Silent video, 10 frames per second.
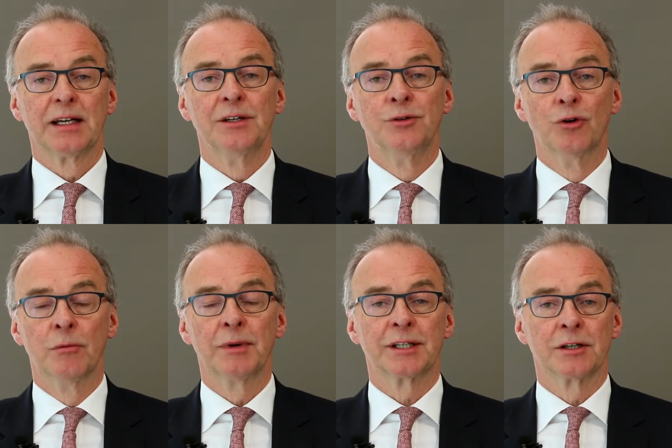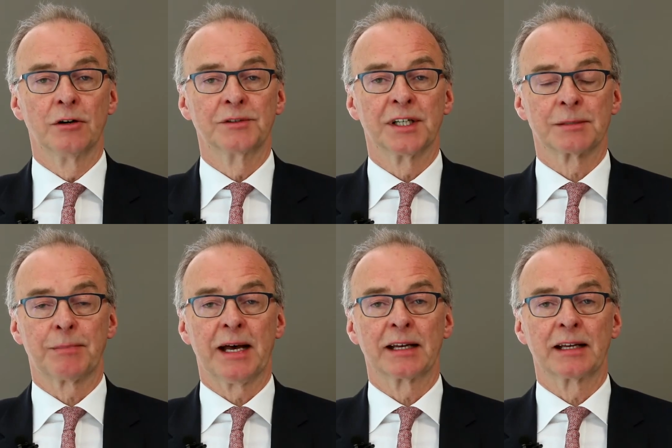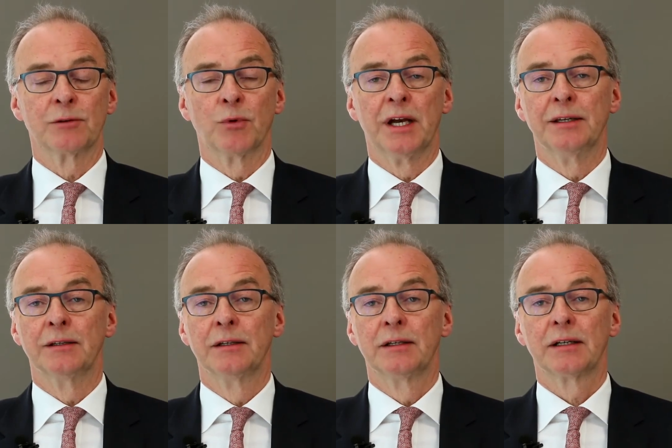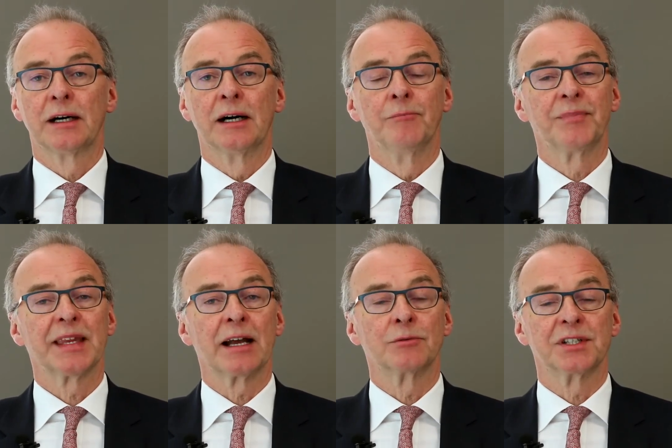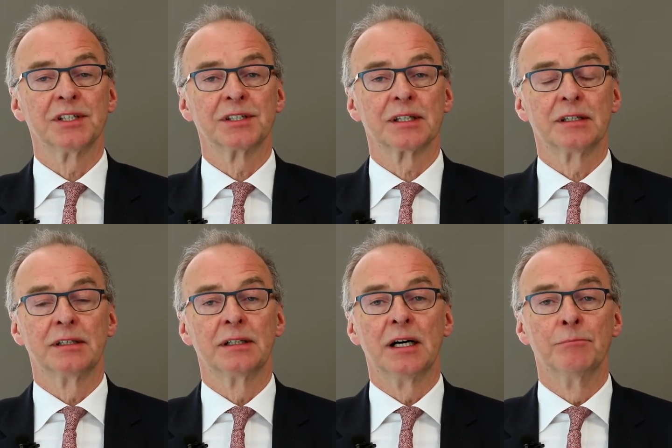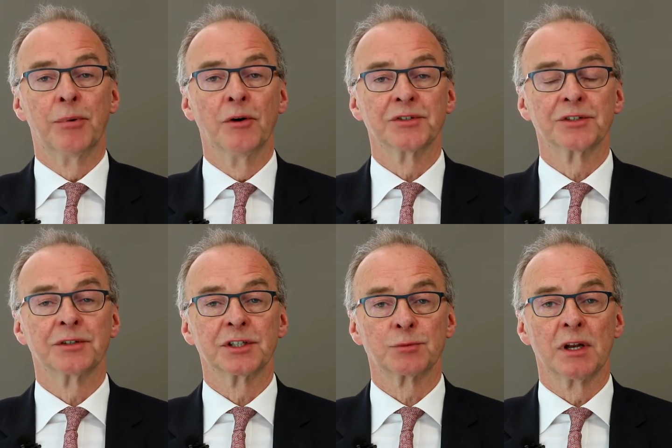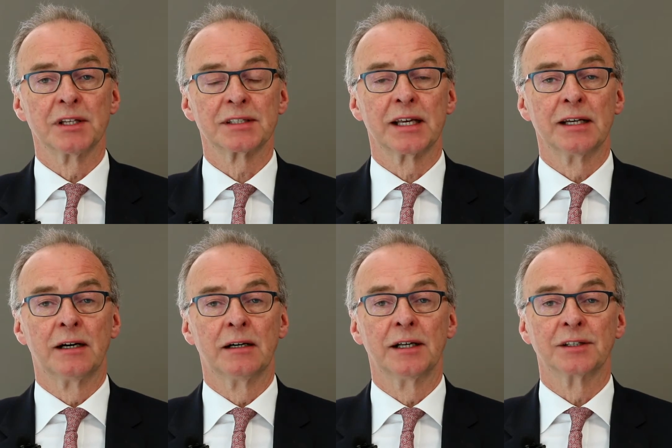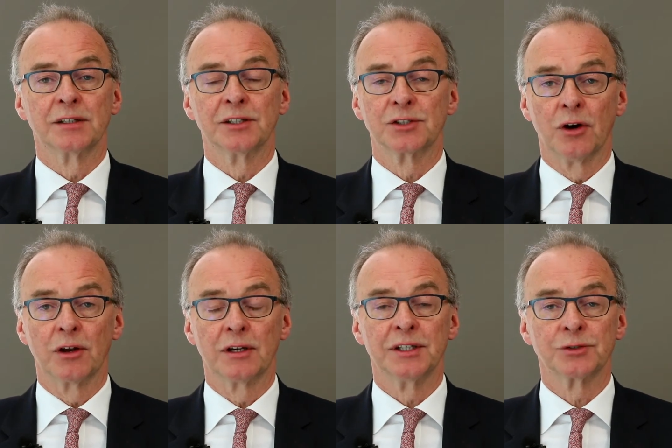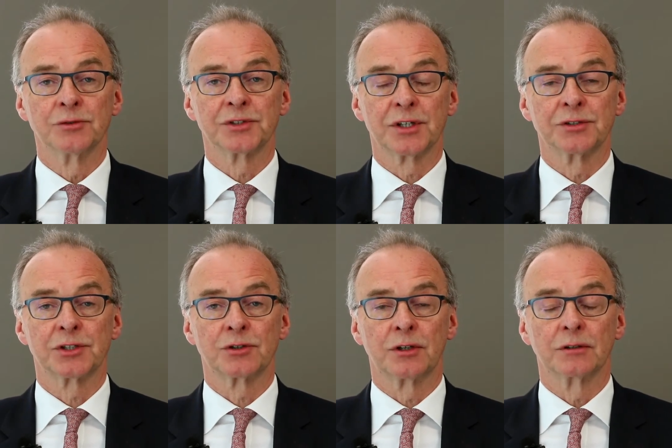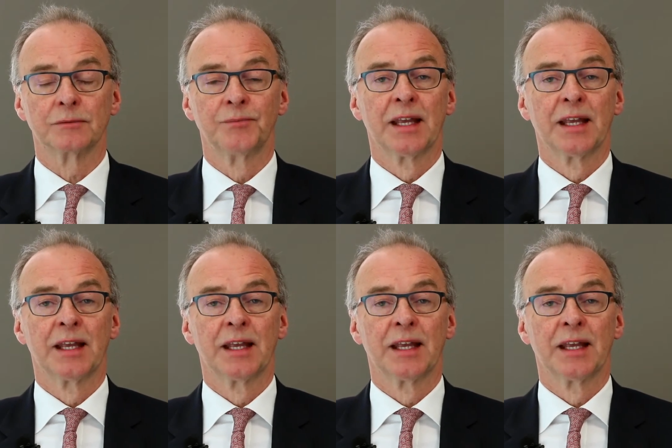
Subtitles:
And normally gold does badly when equities and bonds are doing as well as they are, and the dollar is also strong,